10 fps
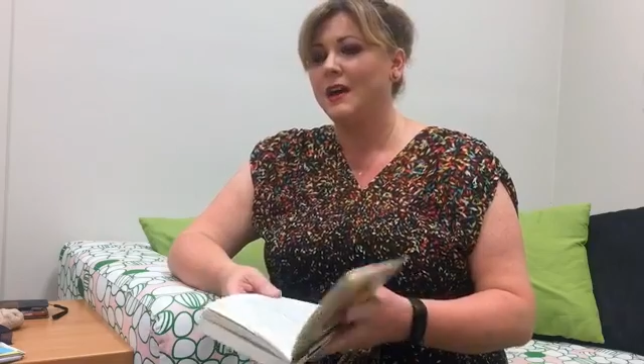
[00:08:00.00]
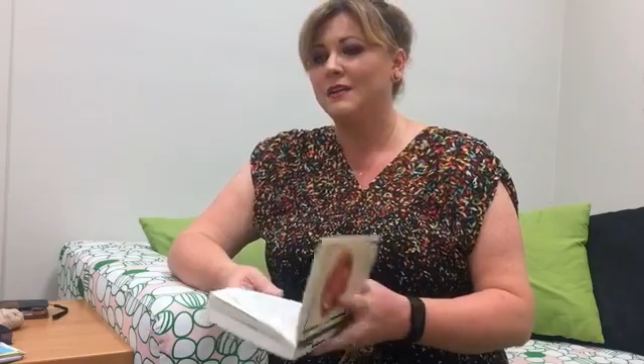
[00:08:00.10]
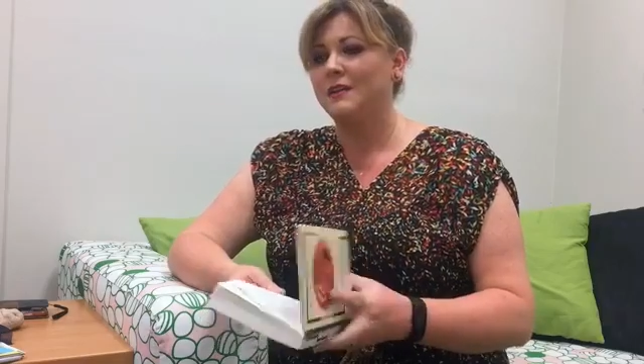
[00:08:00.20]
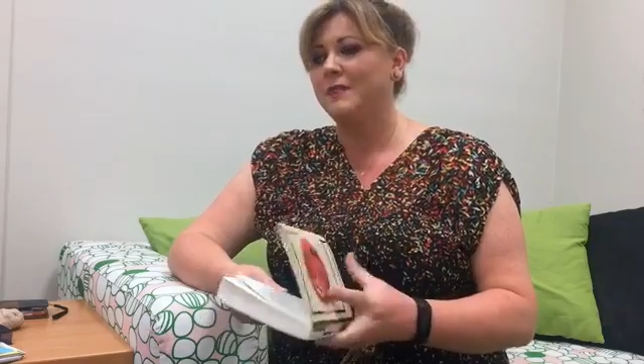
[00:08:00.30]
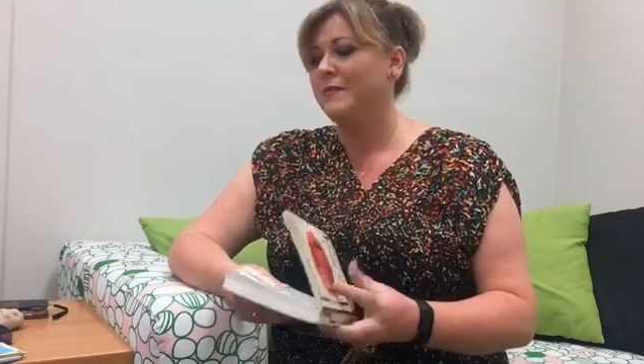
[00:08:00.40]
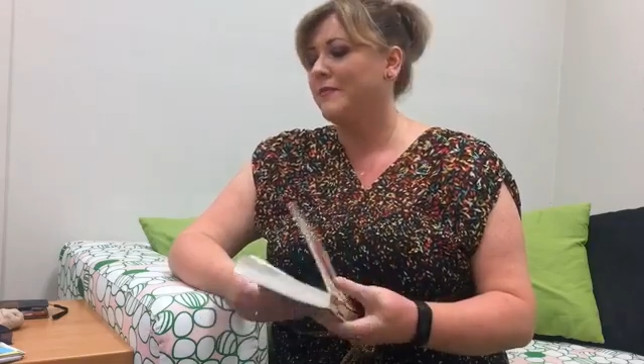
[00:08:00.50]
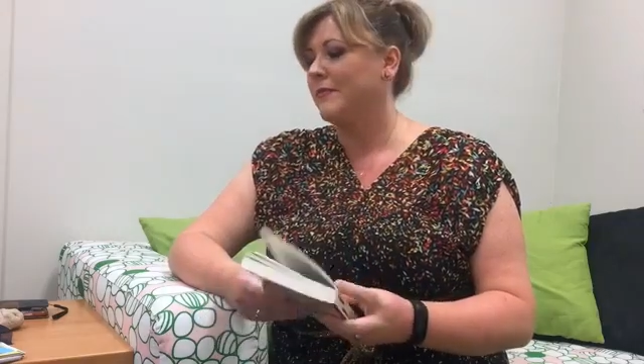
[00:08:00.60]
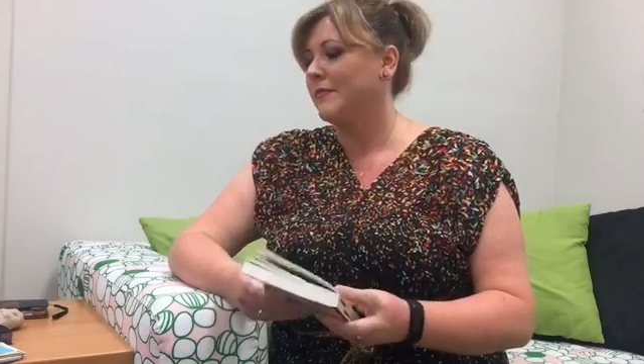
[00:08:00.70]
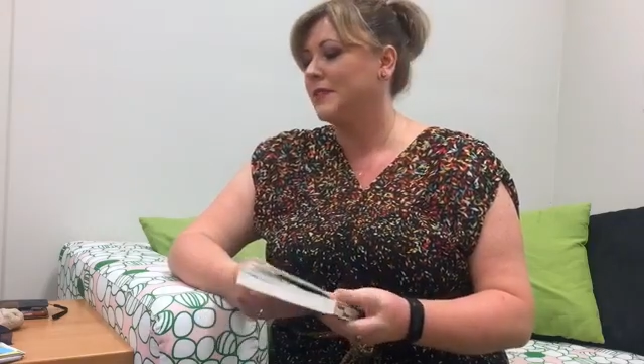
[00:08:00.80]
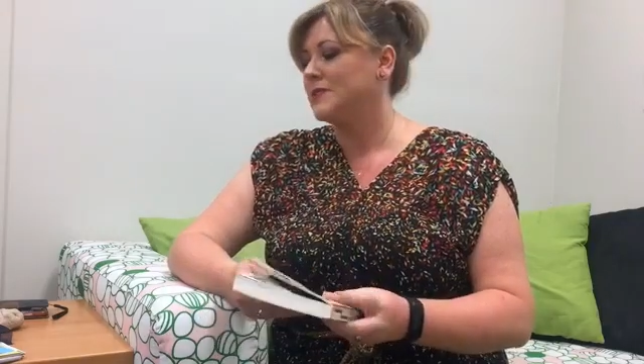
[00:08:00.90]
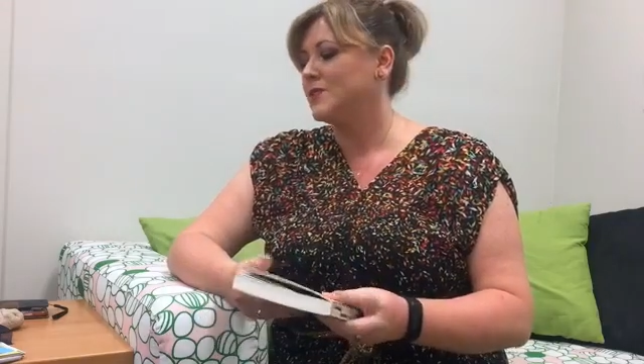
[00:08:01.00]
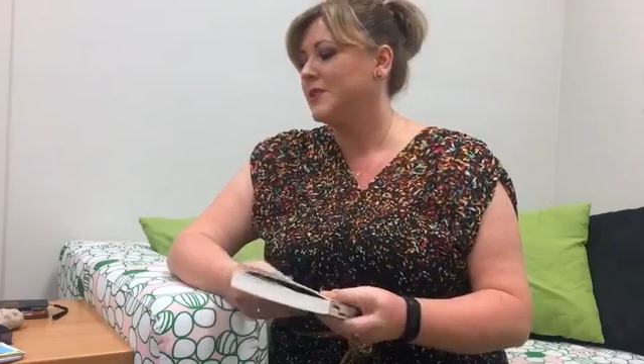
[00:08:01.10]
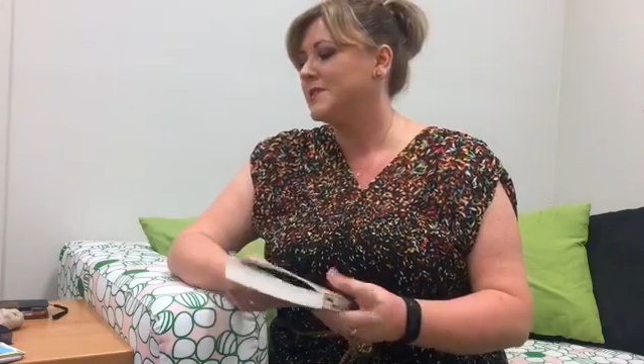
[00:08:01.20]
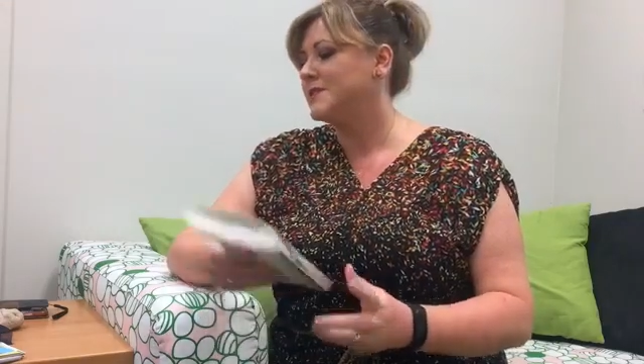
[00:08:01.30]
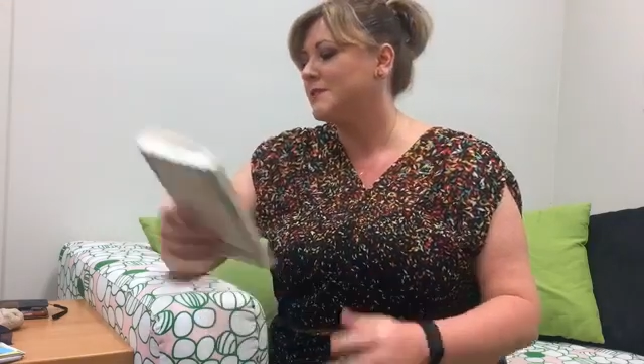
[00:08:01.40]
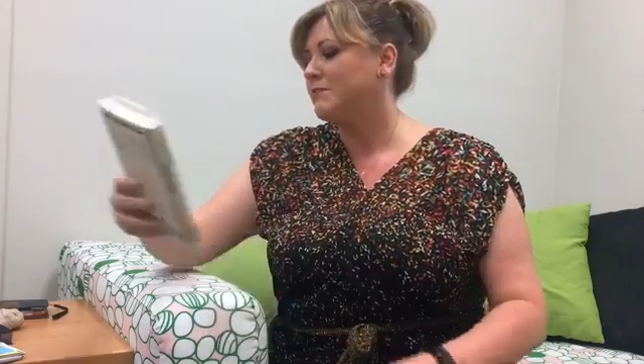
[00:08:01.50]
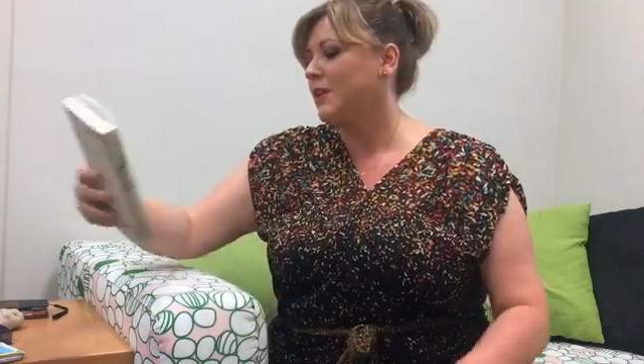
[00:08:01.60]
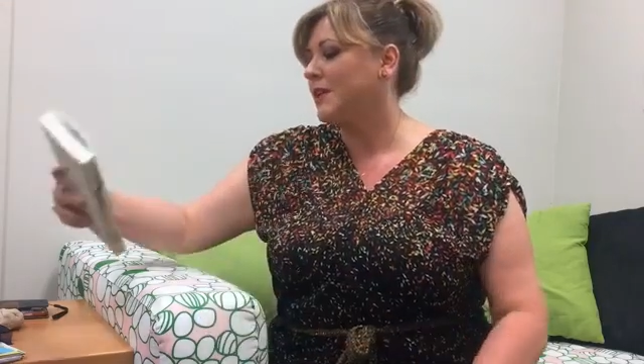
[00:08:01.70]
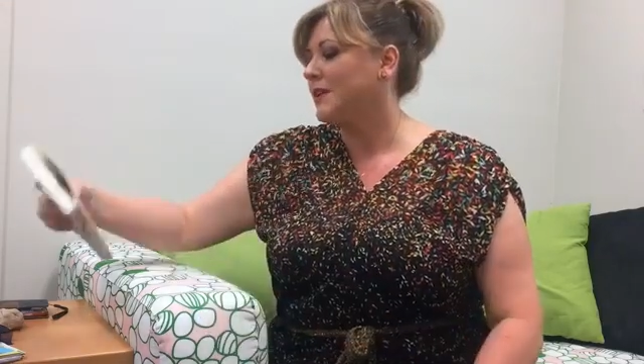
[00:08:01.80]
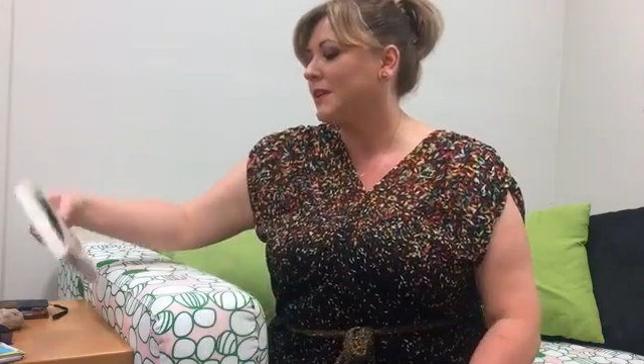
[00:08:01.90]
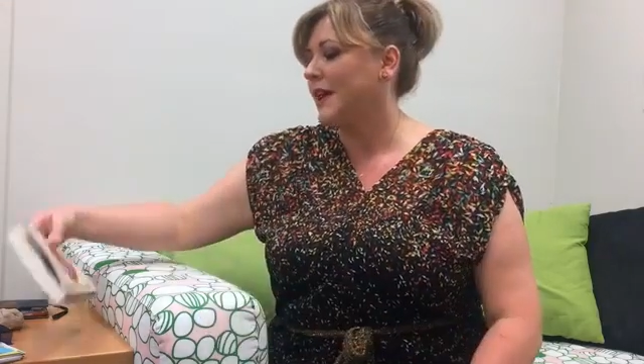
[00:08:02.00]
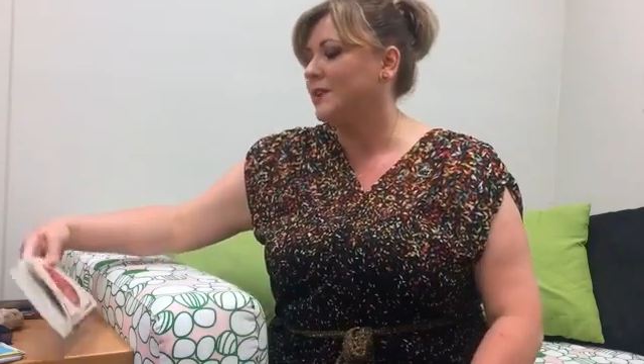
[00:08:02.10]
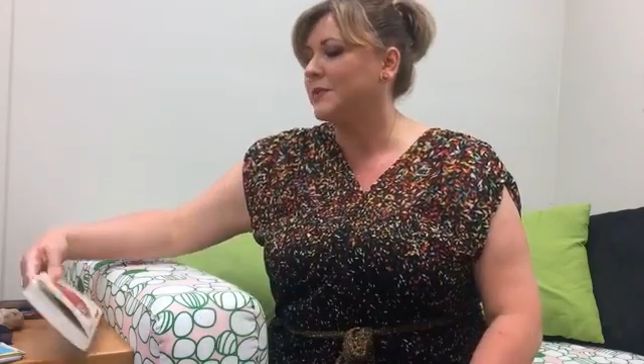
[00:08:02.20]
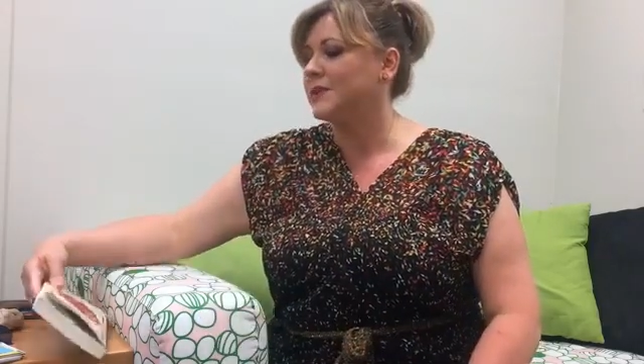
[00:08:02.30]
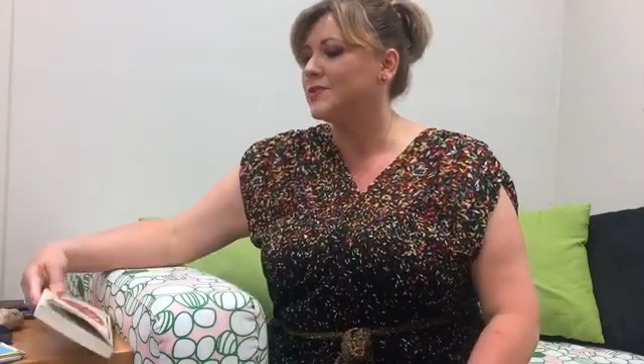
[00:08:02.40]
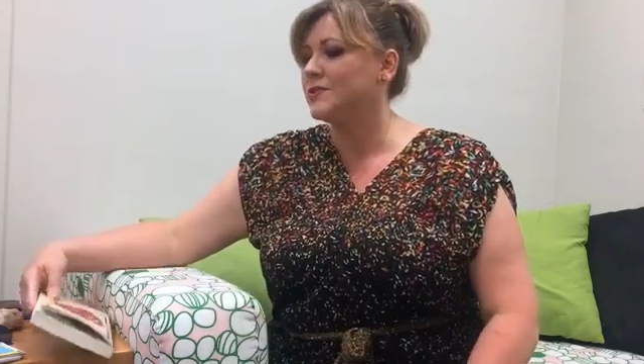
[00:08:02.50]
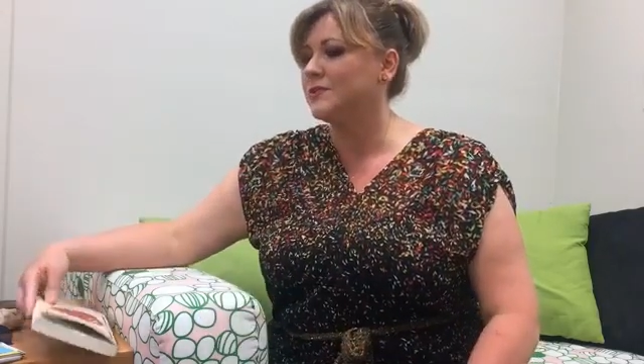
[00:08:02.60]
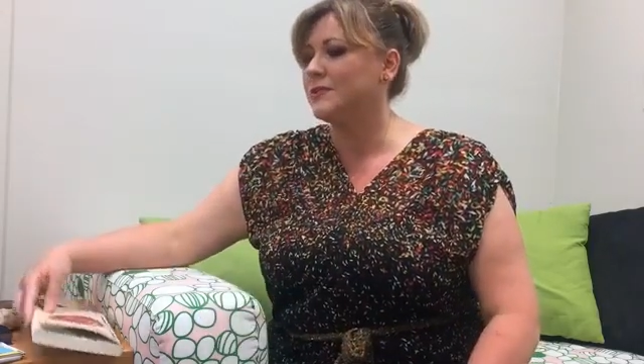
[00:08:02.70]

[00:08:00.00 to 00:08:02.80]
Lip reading: And so it's symbolic language